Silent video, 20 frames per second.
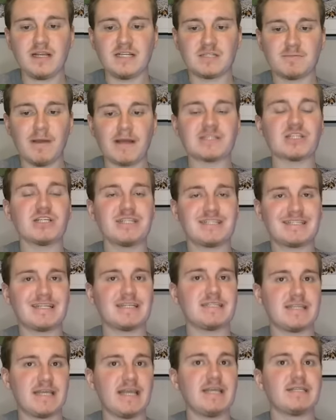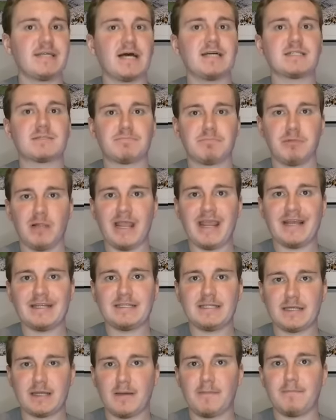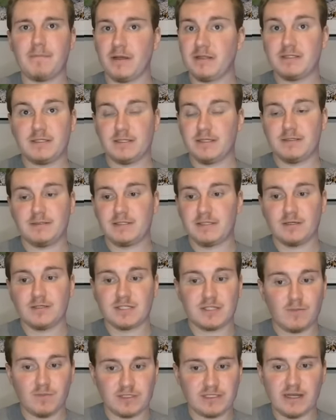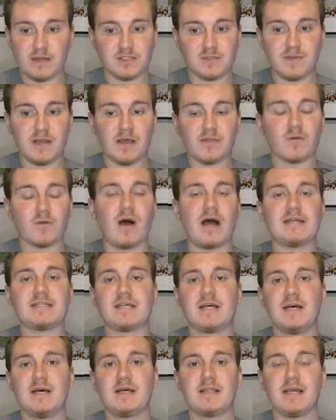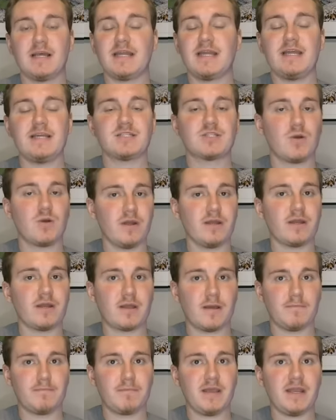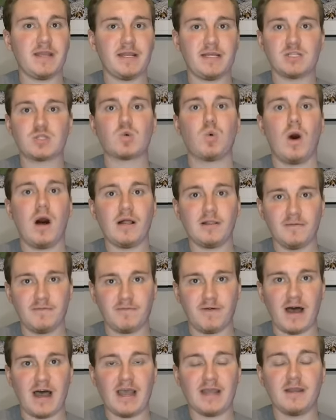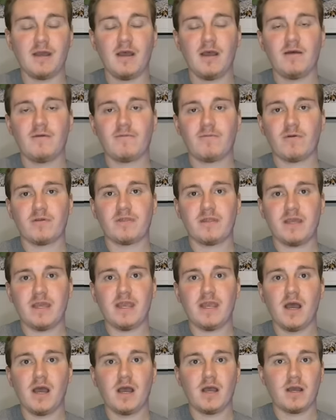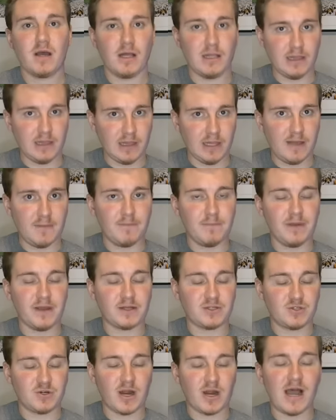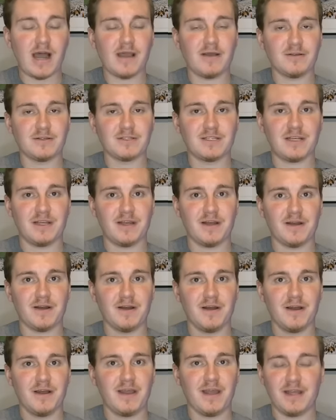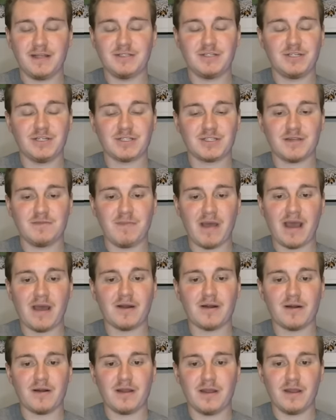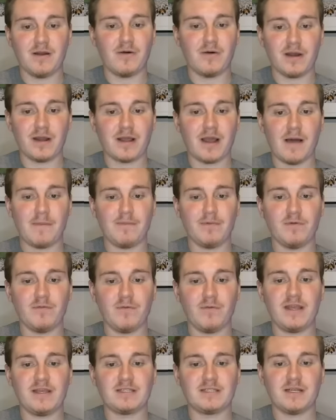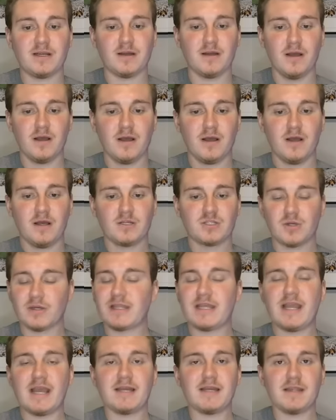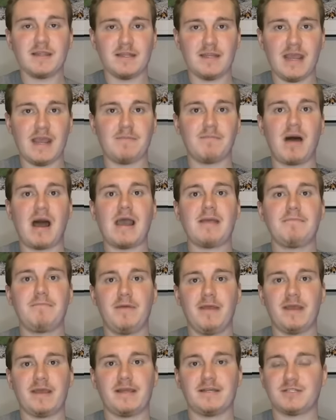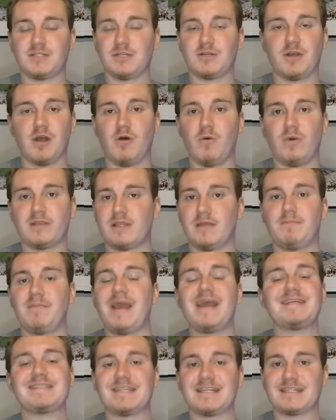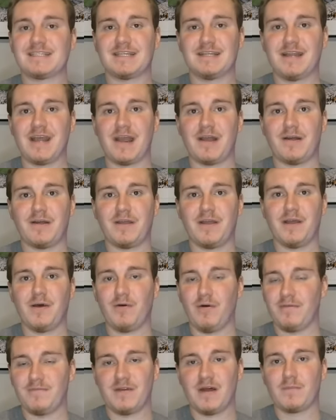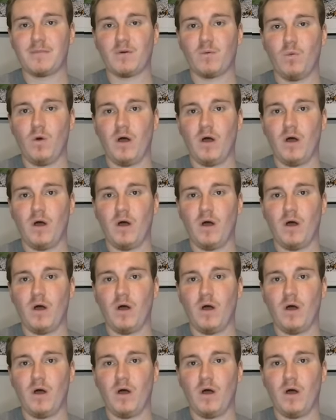Especially since he does plan to compete, until someone tells me otherwise, that he is going to compete. He's qualified for the Olympic trials here in just a matter, you know, in a couple of weeks here. So at the end of the day, my pick is to go with the basic scenario of number